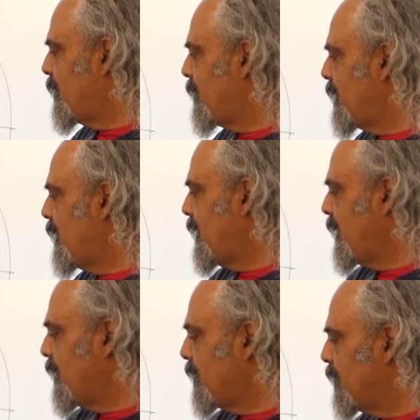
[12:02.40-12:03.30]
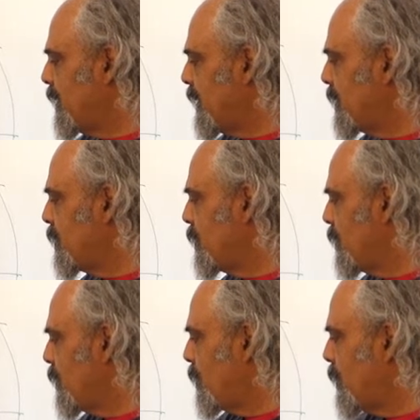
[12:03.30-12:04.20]
or there. You
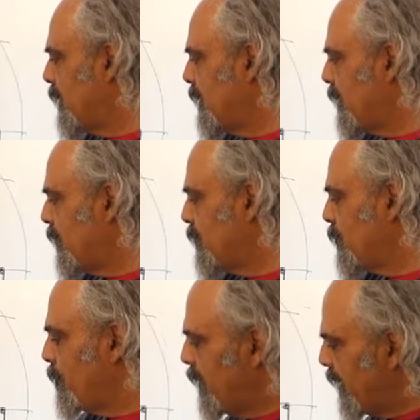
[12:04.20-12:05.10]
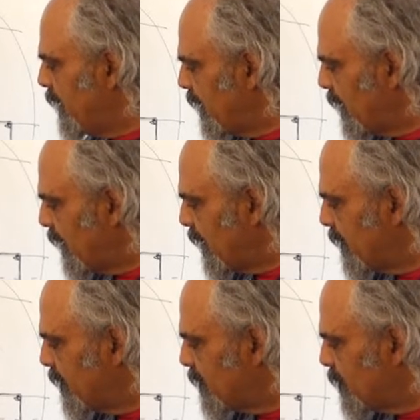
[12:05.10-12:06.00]
don't know where they're going to be.
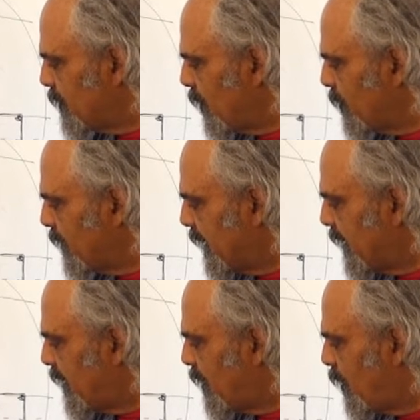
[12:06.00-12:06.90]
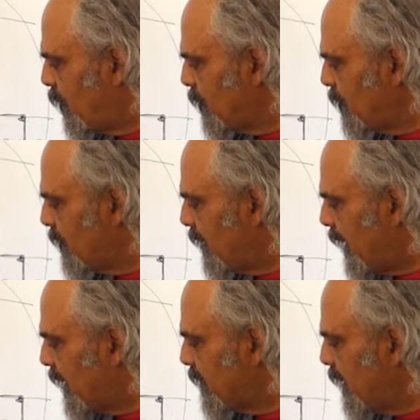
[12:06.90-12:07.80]
So the clue to
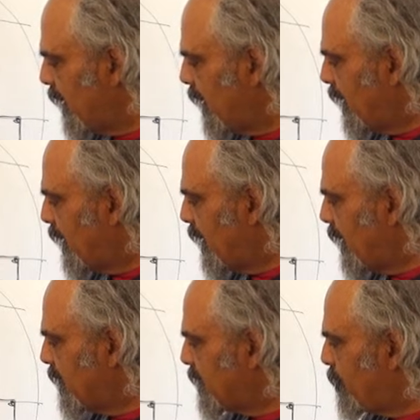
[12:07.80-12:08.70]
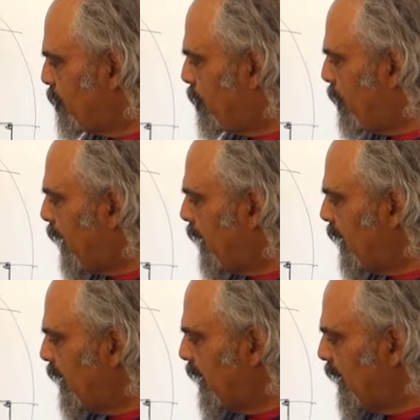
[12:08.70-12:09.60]
that is a
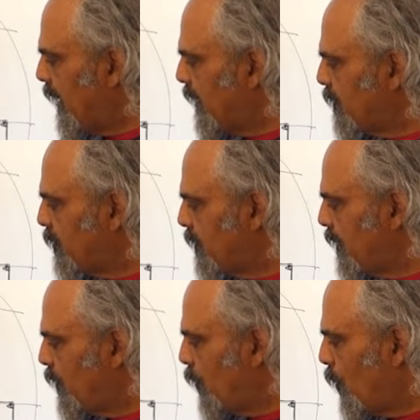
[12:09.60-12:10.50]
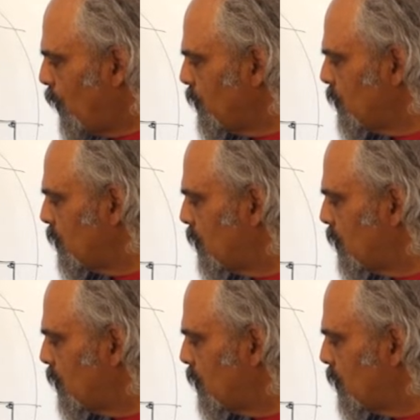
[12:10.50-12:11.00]
parallel line to the nose.